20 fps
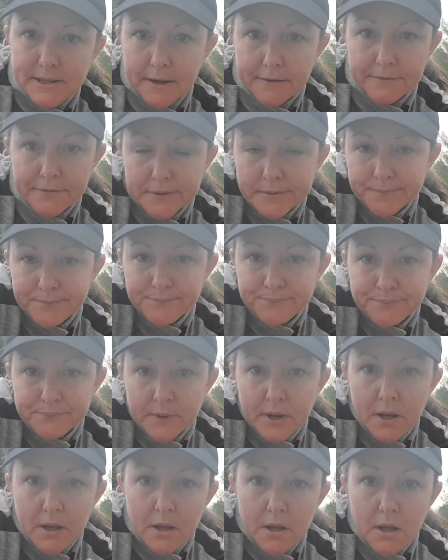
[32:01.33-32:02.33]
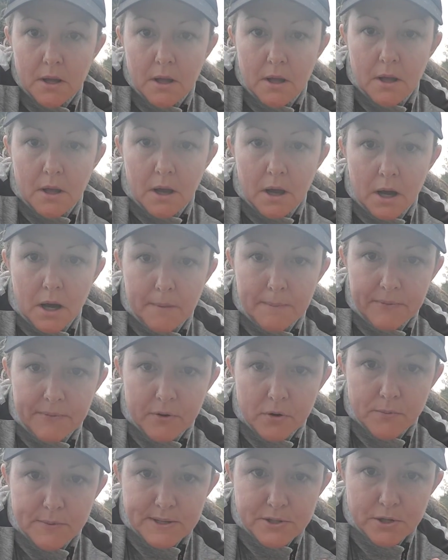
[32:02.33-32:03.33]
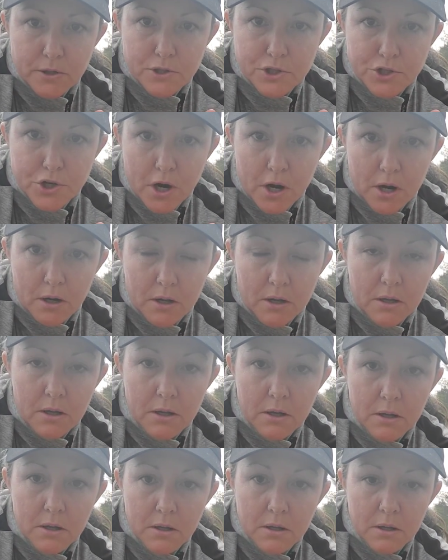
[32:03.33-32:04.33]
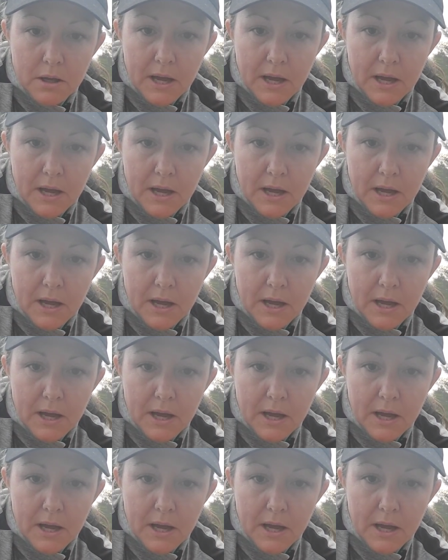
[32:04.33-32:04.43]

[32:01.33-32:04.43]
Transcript: stuff. If her wrists aren't strong,